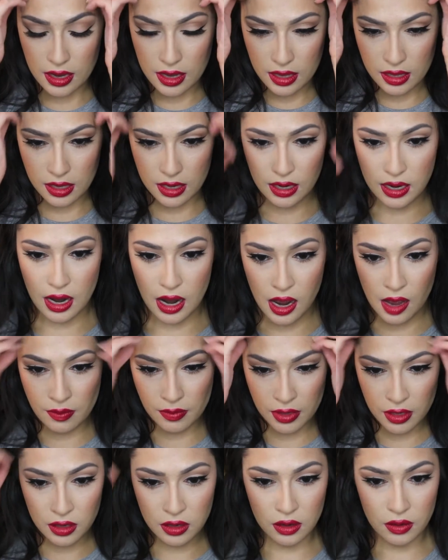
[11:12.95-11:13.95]
And then
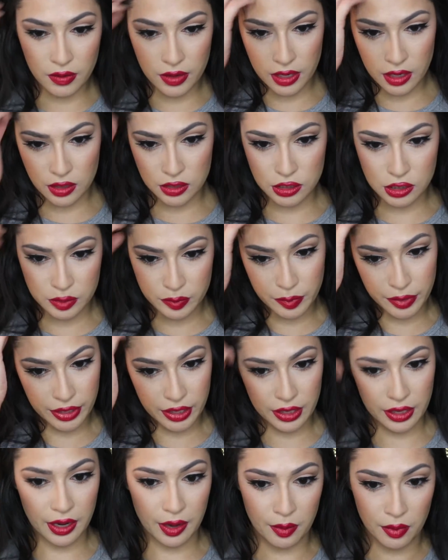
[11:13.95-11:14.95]
I'm gonna go ahead and just
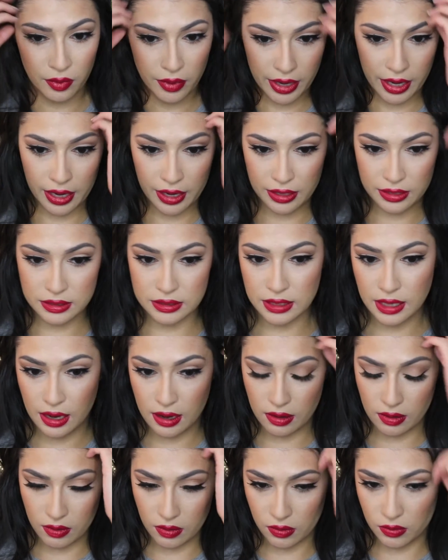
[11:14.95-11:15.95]
bring a couple hairs
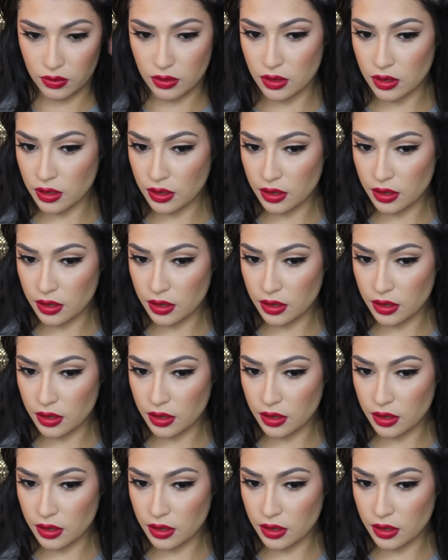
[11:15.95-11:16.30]
out.